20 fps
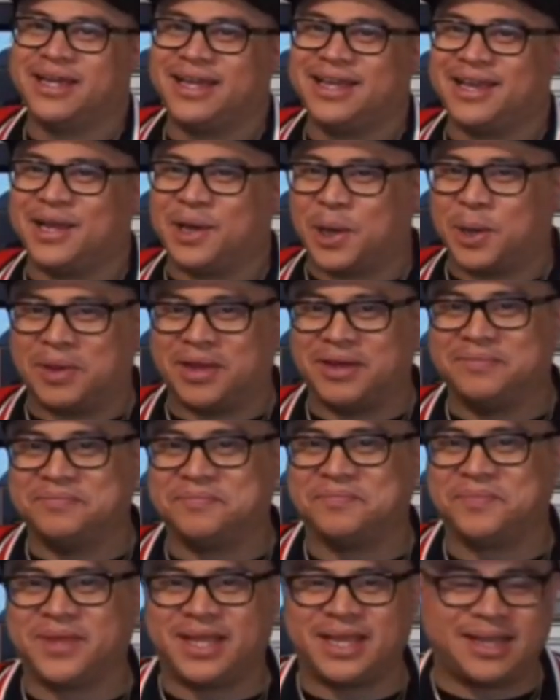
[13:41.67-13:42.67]
You be
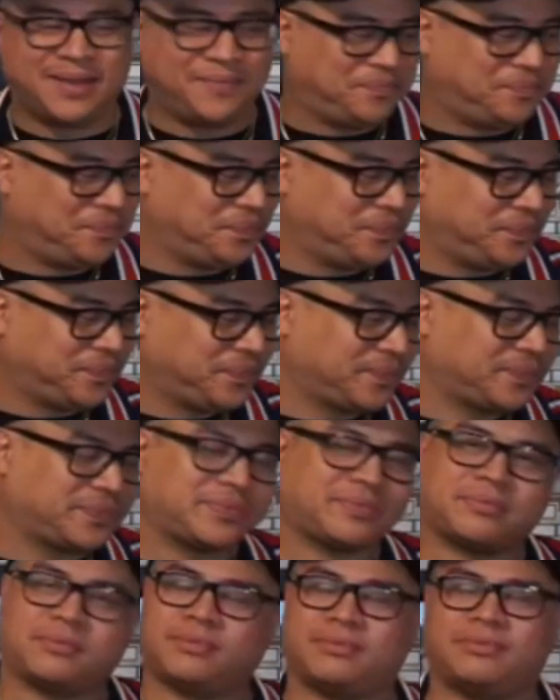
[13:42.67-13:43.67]
out regardless.
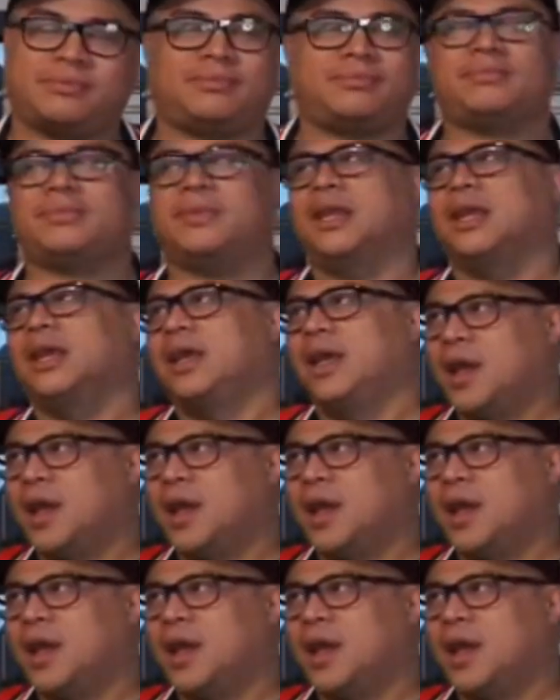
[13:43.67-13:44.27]
Fucking 7